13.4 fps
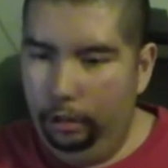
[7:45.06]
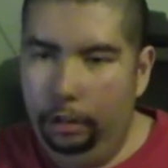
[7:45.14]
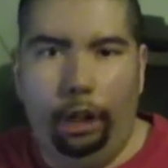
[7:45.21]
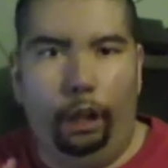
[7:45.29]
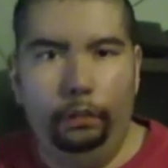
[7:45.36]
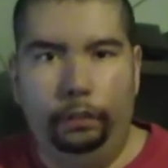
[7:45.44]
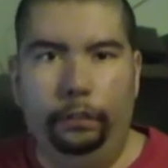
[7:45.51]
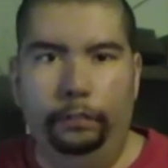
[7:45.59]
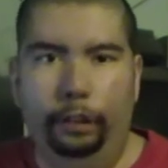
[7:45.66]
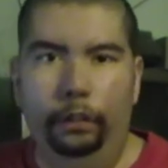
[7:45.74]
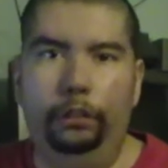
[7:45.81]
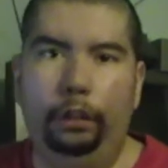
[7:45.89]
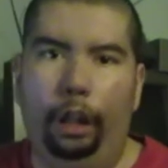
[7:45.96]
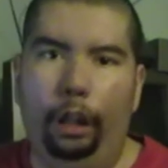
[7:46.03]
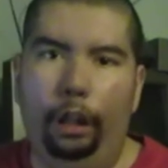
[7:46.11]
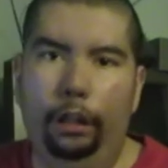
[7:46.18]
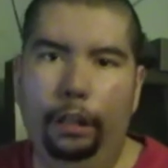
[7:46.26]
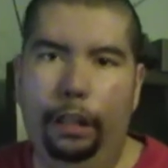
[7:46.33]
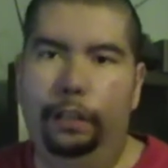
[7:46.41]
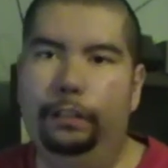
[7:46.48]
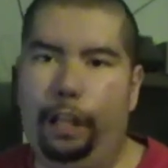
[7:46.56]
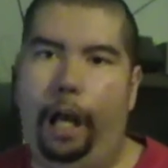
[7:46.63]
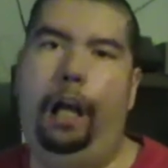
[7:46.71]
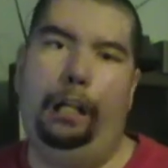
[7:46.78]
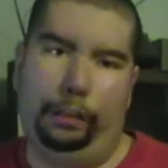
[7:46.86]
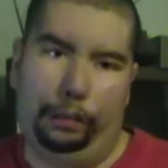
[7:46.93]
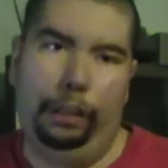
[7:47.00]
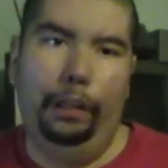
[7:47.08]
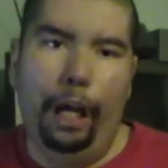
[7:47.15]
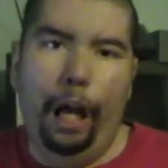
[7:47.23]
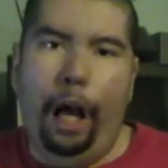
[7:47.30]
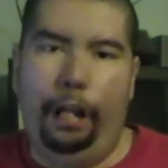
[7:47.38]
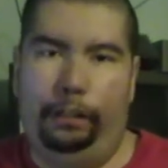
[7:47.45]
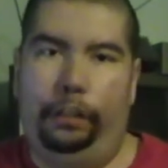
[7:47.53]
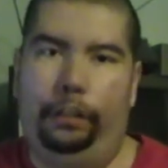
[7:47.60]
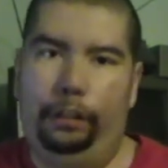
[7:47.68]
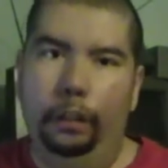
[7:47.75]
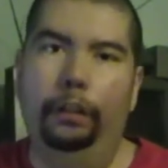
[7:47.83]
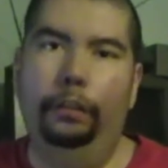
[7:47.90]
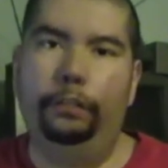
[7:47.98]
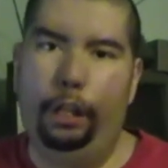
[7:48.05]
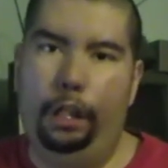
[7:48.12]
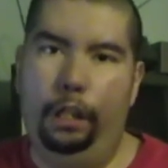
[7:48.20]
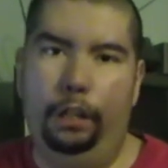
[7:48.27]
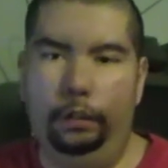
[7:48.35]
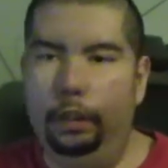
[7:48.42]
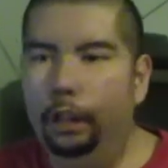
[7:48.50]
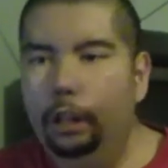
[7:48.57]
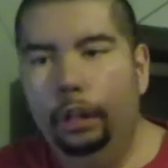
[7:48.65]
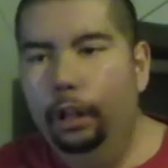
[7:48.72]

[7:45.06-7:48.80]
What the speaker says: John Travolta as a Serbian,